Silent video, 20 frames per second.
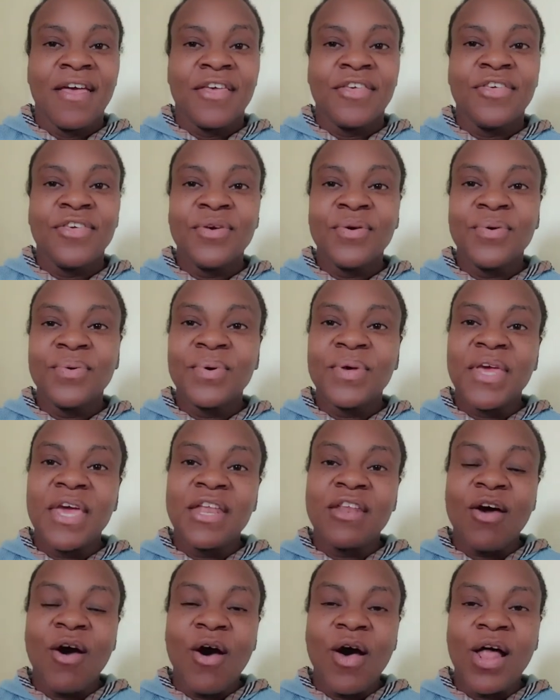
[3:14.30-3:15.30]
You
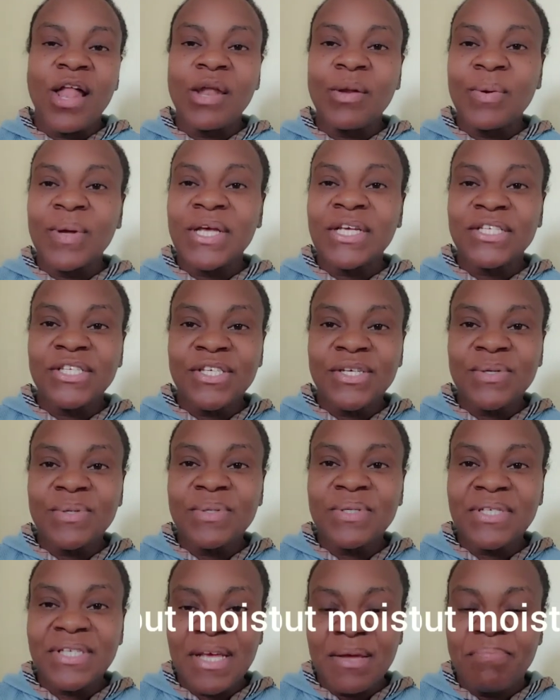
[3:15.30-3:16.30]
can always
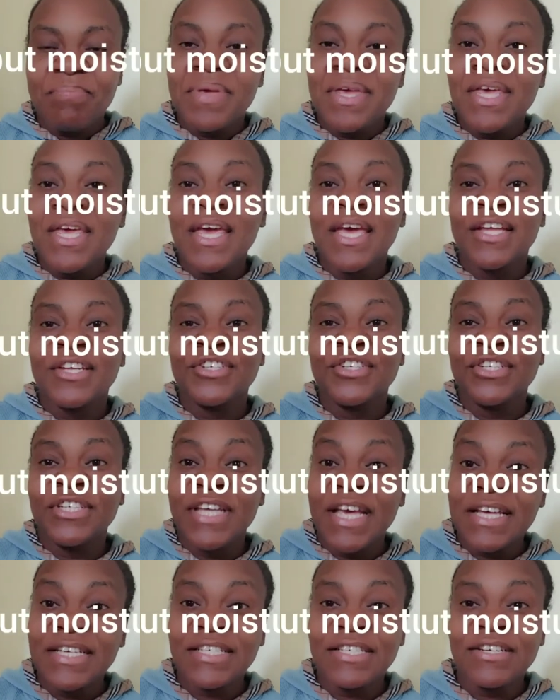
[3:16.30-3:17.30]
use a pH
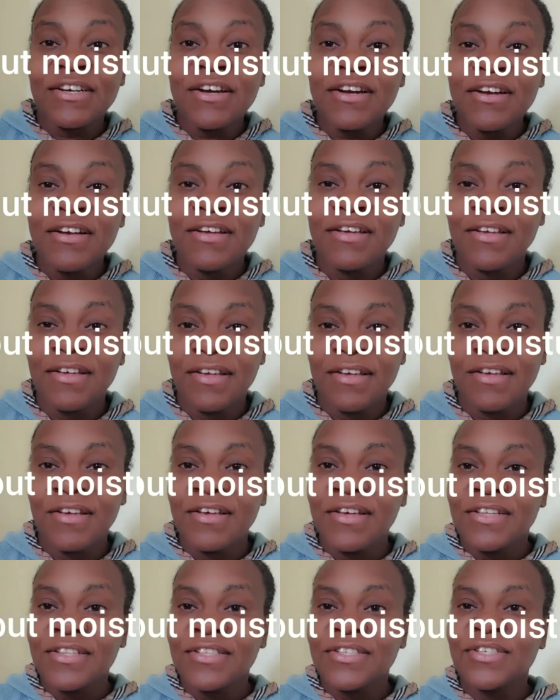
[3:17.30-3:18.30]
tester
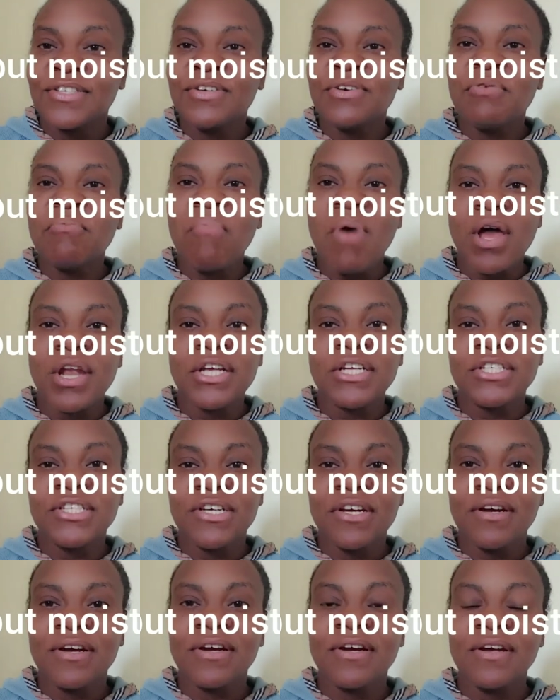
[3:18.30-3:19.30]
to
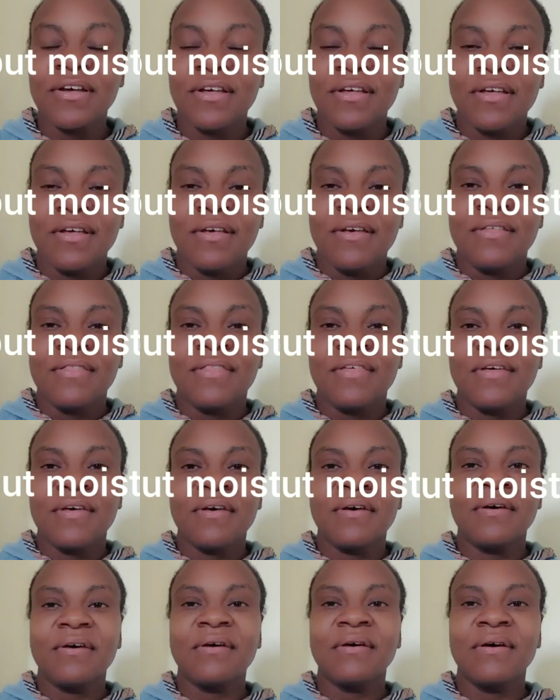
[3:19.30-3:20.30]
monitor
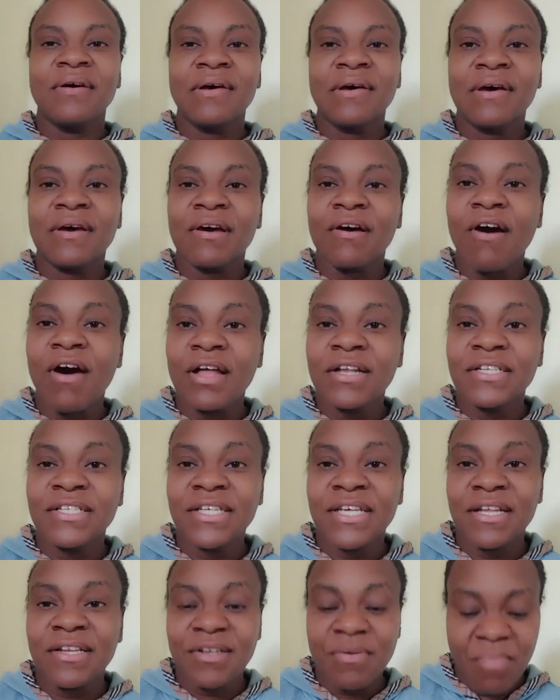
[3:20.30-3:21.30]
the
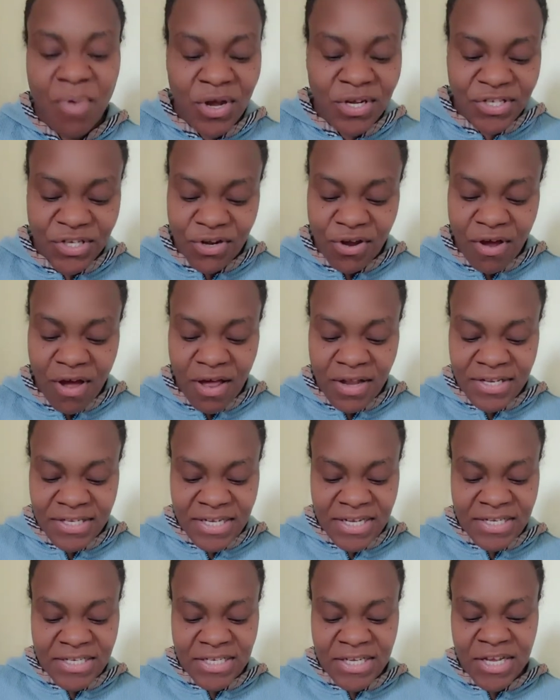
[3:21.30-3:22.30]
content, the moisture
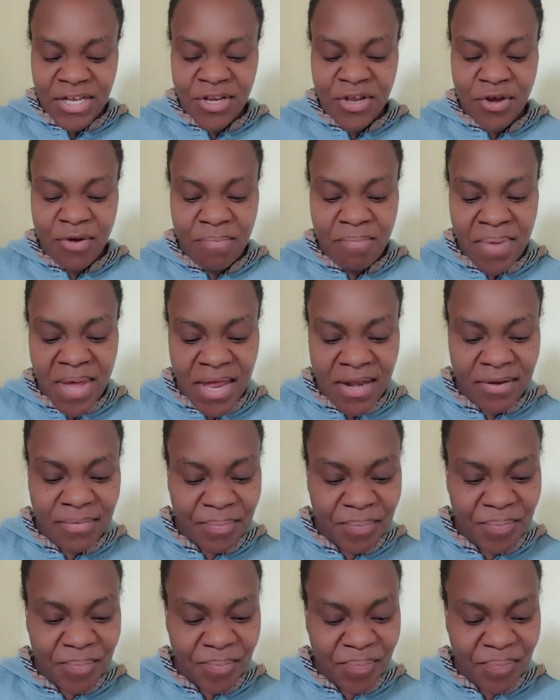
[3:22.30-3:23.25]
content in your bin